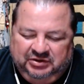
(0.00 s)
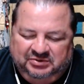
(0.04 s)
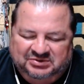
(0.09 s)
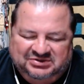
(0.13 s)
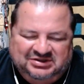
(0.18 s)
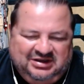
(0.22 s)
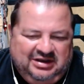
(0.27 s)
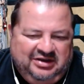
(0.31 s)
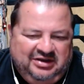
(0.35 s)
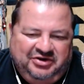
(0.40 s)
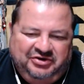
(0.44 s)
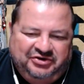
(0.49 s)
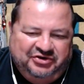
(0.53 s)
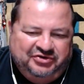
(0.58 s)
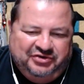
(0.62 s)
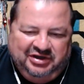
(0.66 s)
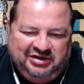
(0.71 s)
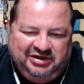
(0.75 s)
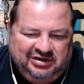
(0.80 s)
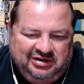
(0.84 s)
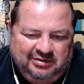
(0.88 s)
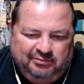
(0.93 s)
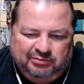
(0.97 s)
it was out, you're
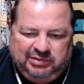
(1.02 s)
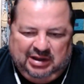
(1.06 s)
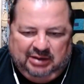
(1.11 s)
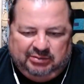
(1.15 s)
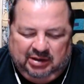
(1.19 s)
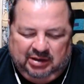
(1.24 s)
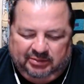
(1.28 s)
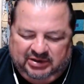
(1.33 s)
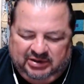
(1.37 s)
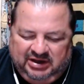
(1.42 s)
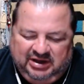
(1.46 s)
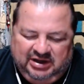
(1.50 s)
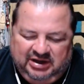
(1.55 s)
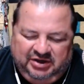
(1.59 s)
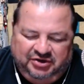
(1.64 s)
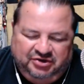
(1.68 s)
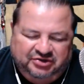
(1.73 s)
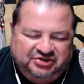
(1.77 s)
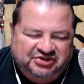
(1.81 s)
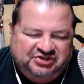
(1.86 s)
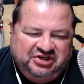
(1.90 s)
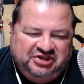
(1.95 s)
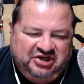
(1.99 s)
drinking, blah, blah, blah,
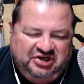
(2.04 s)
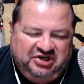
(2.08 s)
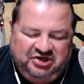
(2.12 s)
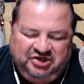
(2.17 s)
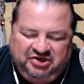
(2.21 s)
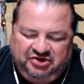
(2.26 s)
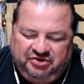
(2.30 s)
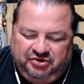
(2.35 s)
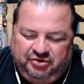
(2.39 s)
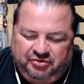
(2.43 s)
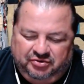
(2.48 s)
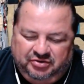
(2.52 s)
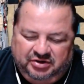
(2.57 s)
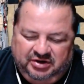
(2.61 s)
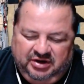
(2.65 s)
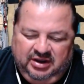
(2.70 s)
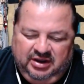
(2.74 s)
you're studying, you're going.